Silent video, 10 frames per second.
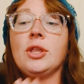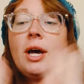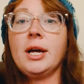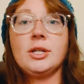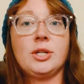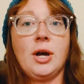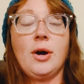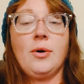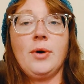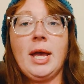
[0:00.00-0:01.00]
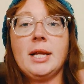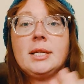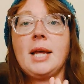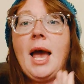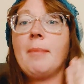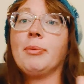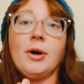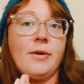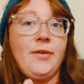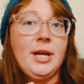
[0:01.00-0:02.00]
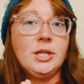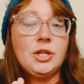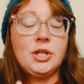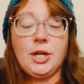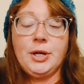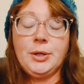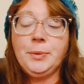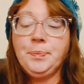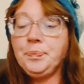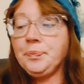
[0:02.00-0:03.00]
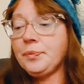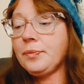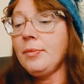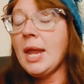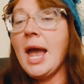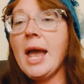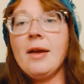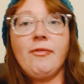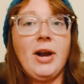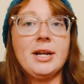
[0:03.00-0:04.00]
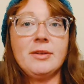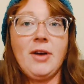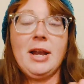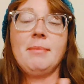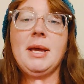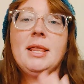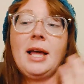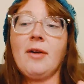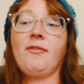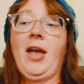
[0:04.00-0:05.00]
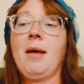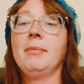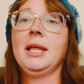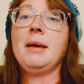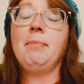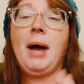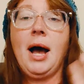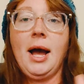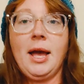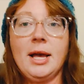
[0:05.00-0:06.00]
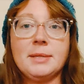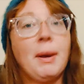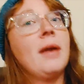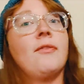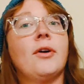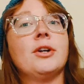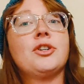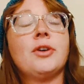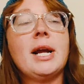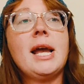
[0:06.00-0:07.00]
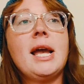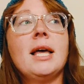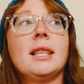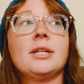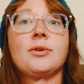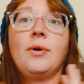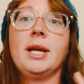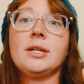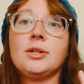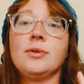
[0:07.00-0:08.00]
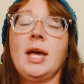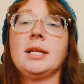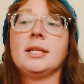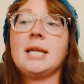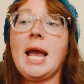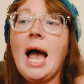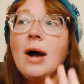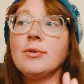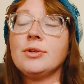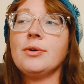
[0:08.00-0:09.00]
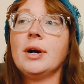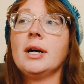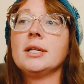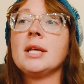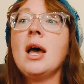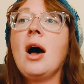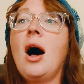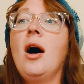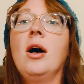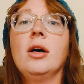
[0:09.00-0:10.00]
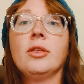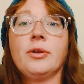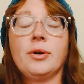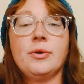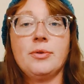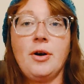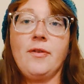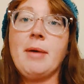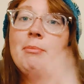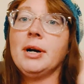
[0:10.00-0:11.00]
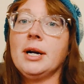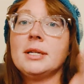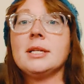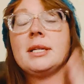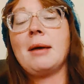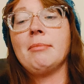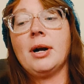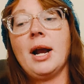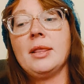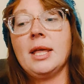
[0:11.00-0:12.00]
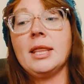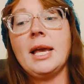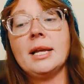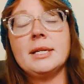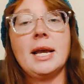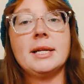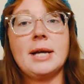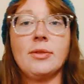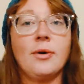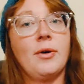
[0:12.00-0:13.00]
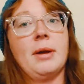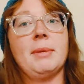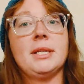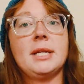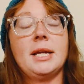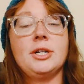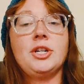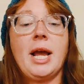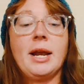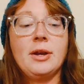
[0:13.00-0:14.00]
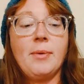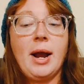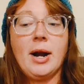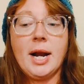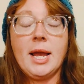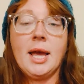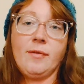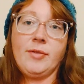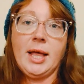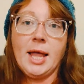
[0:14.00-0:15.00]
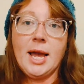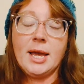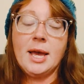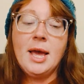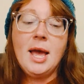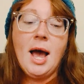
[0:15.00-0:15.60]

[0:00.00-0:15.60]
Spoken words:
so it's at Brookfield Zoo. A friend invited me. Their family has paid for a tree that's going to then stay outdoors all through November and December, and then they can take down the ornaments in January if they like.